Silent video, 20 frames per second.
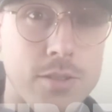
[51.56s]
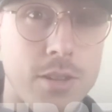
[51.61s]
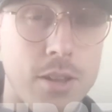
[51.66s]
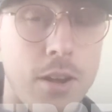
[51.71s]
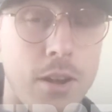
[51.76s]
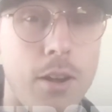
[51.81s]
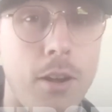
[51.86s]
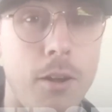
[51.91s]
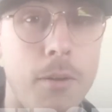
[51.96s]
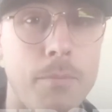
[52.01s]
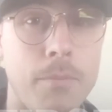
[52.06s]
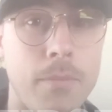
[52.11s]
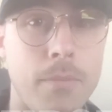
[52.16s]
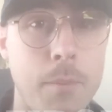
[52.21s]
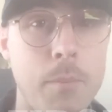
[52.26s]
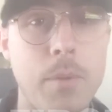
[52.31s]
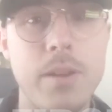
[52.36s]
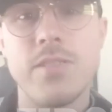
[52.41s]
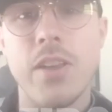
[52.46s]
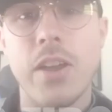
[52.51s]
car
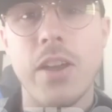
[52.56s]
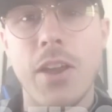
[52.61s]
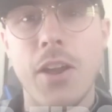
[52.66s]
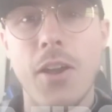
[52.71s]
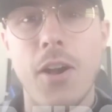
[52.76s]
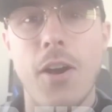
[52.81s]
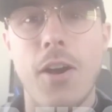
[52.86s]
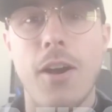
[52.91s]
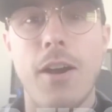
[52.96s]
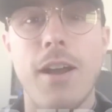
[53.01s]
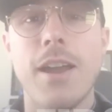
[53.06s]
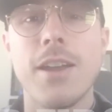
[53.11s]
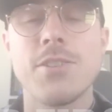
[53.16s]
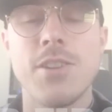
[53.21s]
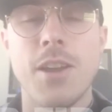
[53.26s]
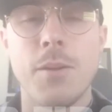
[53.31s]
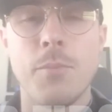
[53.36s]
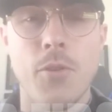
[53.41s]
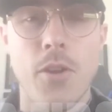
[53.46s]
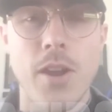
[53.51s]
and my second car. I
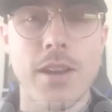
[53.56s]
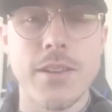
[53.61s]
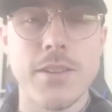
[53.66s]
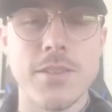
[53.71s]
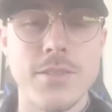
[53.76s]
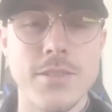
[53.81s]
actually upgraded.